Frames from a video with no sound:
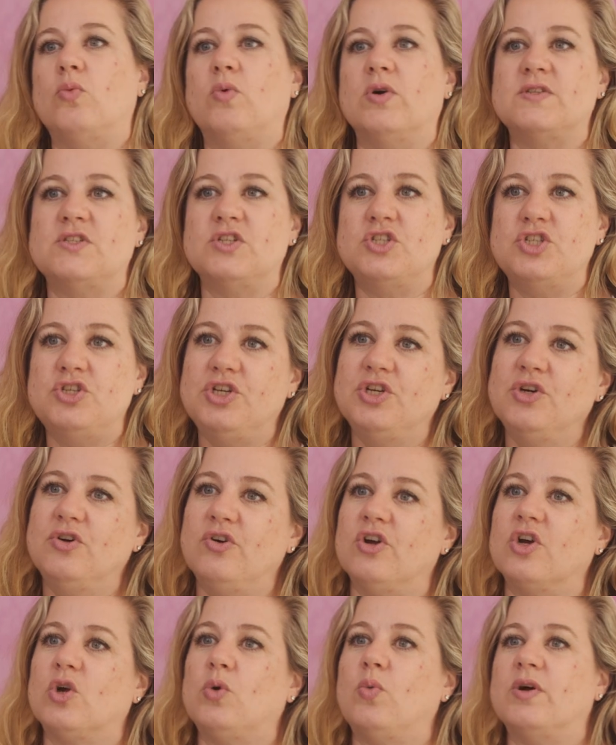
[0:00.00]
one's in New
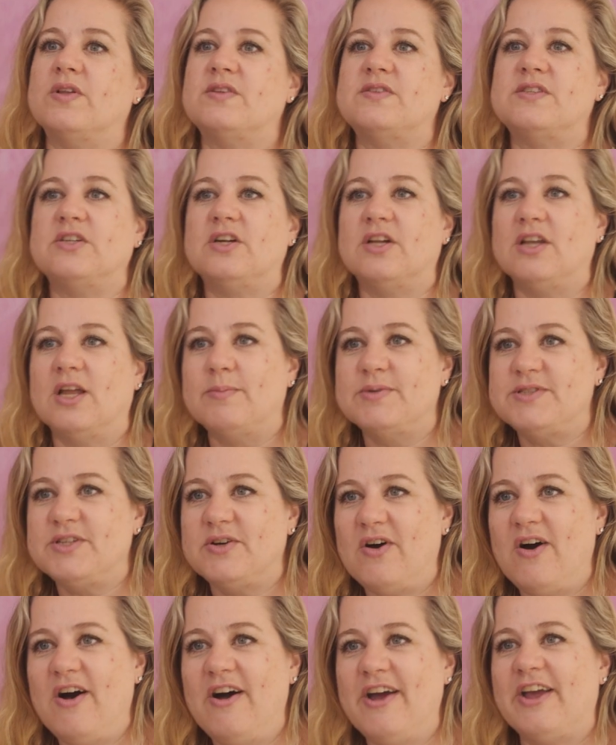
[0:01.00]
York, one's in Columbus,
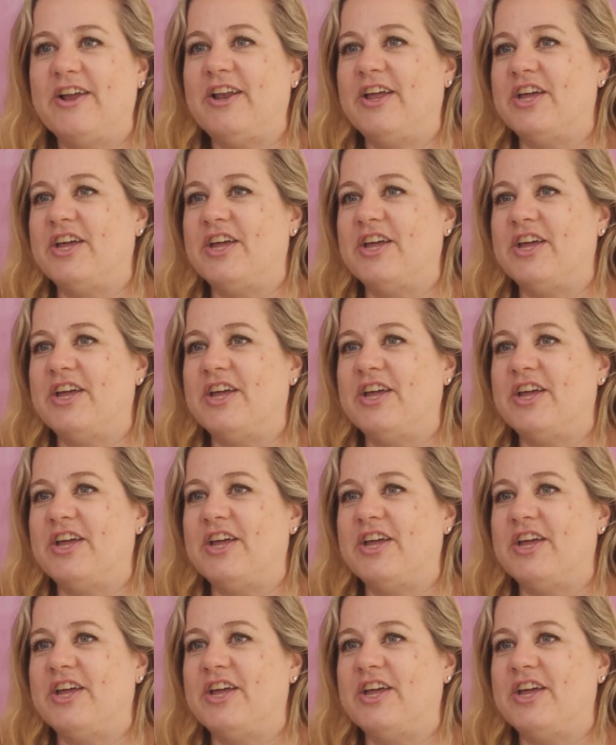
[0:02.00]
Ohio,